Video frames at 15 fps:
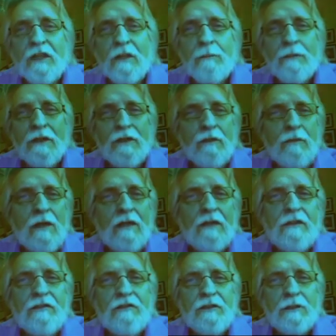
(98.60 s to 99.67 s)
by
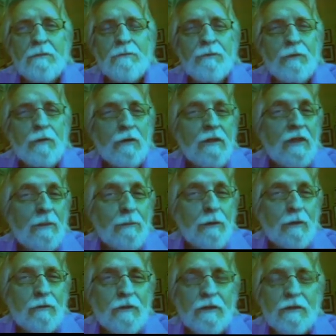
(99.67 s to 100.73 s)
Humanity's Team for a
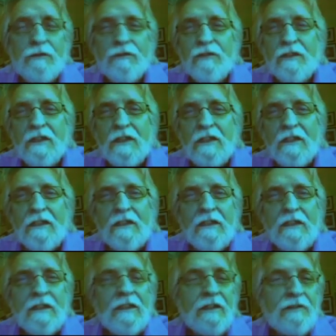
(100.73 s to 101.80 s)
number of years
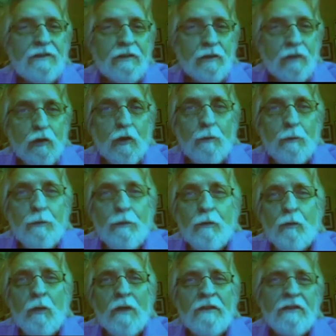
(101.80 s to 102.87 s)
in its global
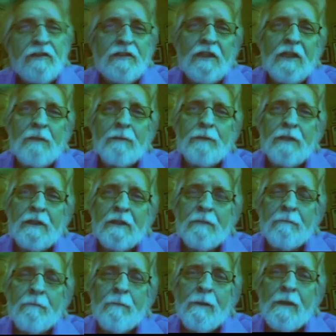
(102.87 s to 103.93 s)
oneness
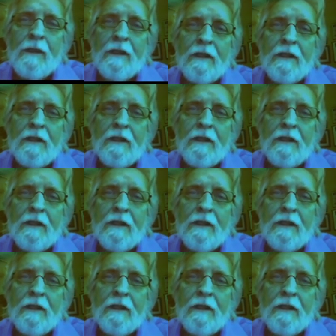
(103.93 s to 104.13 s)
campaign,